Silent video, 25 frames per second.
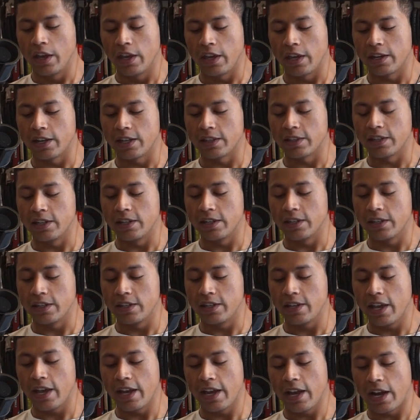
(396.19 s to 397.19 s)
And at the end of the
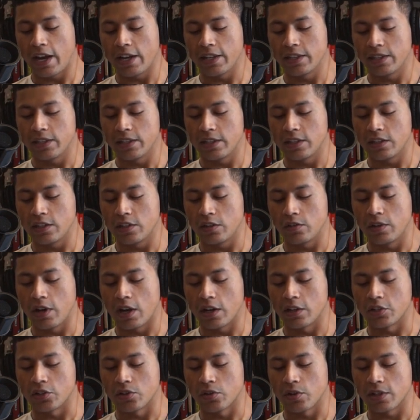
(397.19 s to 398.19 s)
day, I think you
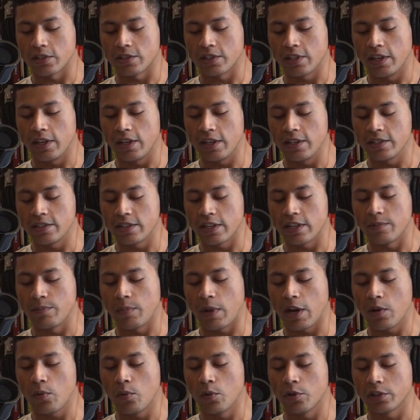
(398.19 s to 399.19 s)
got to trust his and
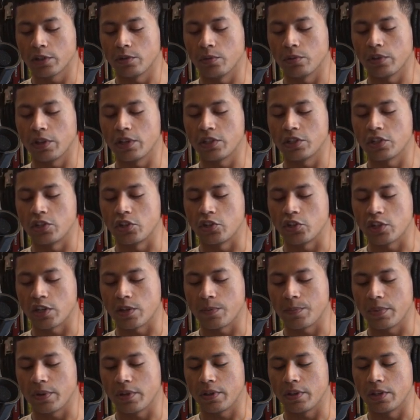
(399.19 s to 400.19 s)
my working
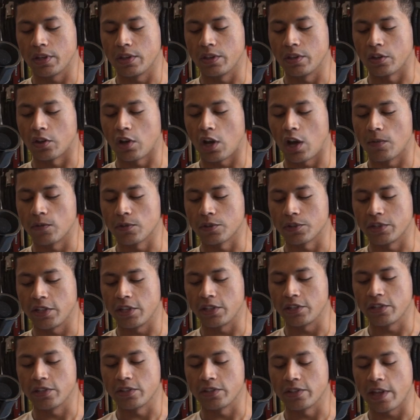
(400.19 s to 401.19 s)
relationship and the
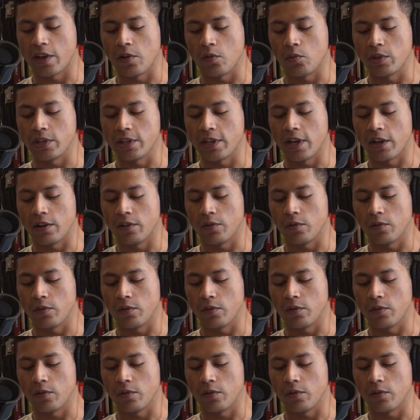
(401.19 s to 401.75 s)
conversations that we